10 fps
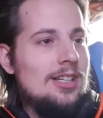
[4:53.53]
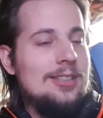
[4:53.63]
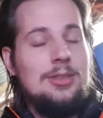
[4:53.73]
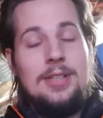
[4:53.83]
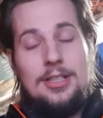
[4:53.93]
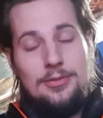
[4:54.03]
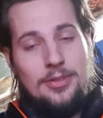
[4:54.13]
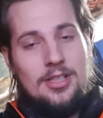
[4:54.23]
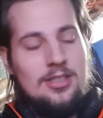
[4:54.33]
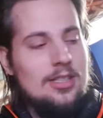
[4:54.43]
I try to
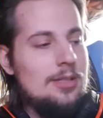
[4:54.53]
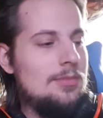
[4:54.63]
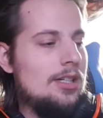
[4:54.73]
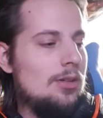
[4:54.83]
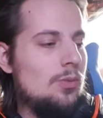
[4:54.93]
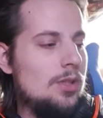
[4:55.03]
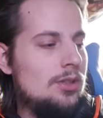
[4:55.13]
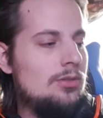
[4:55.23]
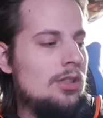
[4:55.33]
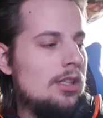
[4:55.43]
finish them. I
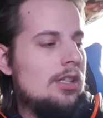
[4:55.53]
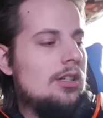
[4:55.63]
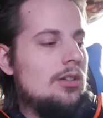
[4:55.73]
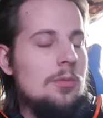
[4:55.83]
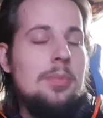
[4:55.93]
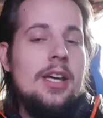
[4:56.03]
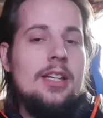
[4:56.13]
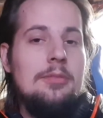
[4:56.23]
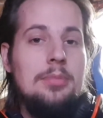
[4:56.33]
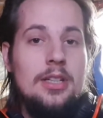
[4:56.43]
will go
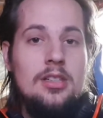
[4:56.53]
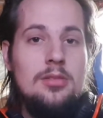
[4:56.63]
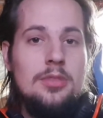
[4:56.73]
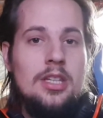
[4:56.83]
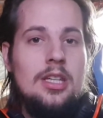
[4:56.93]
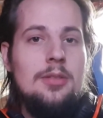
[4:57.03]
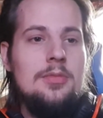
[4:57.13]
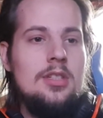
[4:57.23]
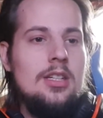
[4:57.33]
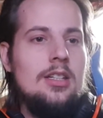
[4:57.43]
back and play some
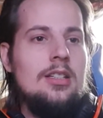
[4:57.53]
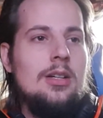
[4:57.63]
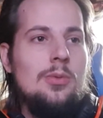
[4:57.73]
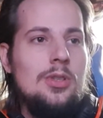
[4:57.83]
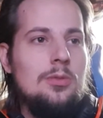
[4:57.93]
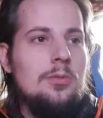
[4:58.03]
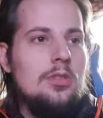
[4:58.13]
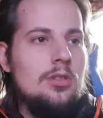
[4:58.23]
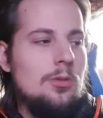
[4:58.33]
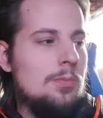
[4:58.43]
games and I will
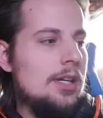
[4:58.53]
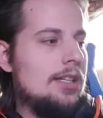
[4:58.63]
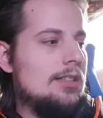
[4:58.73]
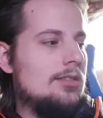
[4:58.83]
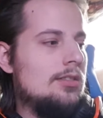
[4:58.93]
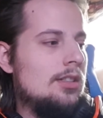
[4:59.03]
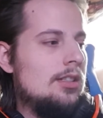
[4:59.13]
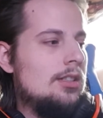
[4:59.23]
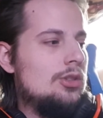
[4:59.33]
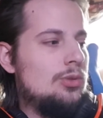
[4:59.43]
go back and
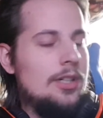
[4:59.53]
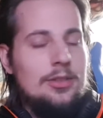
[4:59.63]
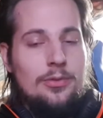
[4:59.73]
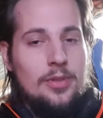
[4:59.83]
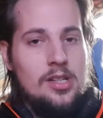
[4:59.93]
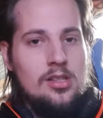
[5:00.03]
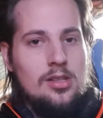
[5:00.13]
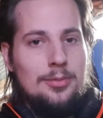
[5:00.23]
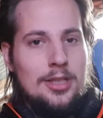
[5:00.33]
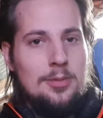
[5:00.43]
try to finish
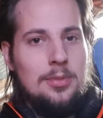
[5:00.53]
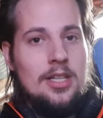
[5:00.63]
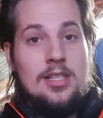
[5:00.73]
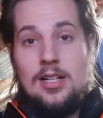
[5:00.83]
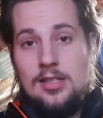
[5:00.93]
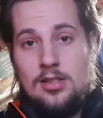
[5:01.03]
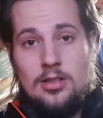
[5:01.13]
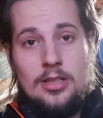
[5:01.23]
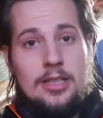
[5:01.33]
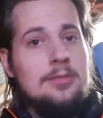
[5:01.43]
some Let's Plays that I
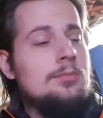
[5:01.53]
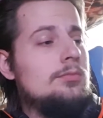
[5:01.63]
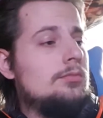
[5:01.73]
started.